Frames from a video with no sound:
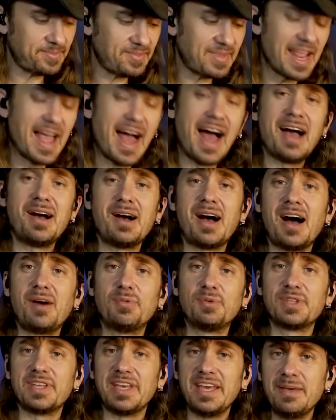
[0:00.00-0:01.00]
how I
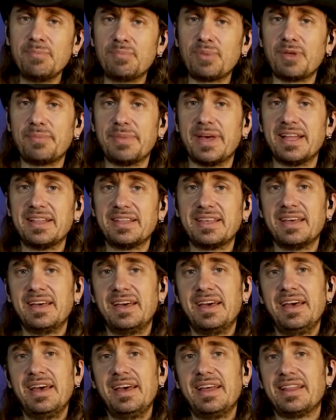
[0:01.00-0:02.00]
would implement
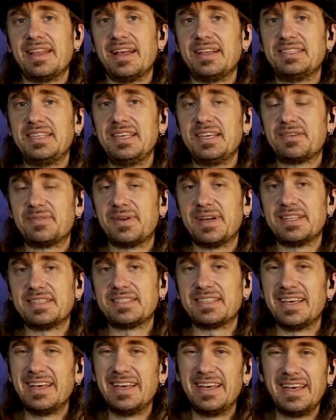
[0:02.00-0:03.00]
that
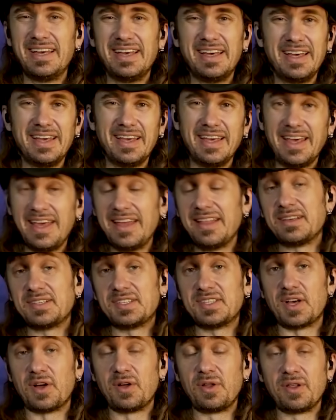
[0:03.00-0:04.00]
sequence in a
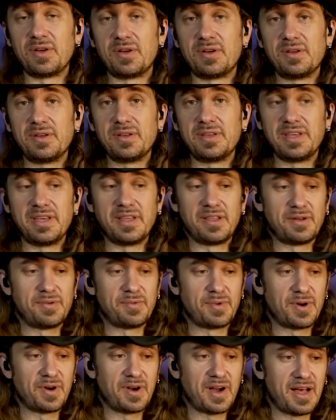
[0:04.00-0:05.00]
solo, you know,
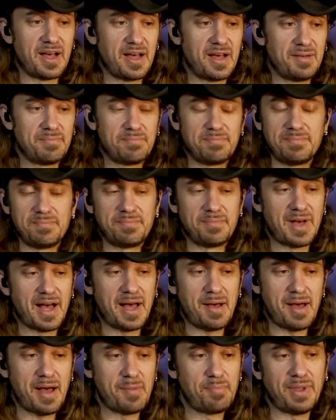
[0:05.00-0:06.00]
where
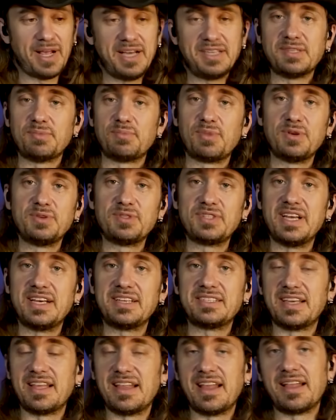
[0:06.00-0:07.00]
I play some blues
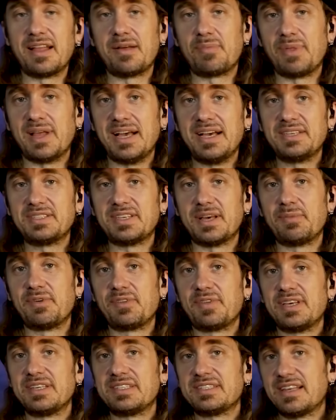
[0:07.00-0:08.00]
licks and then I'll play some of
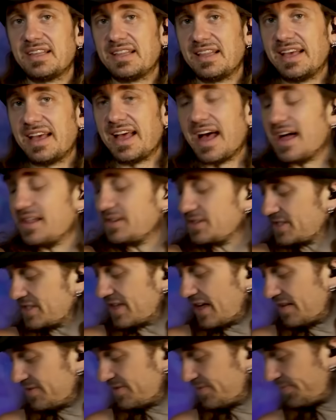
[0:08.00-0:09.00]
this legato
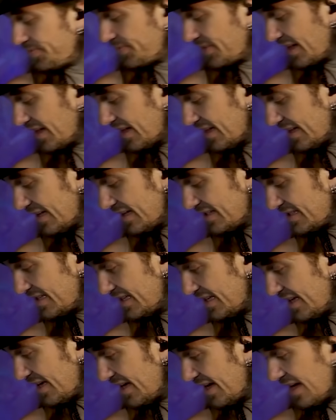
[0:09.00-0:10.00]
stuff. Let's
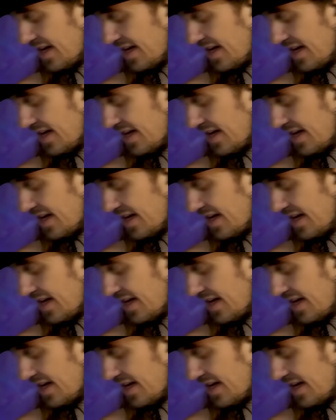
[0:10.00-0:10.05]
see.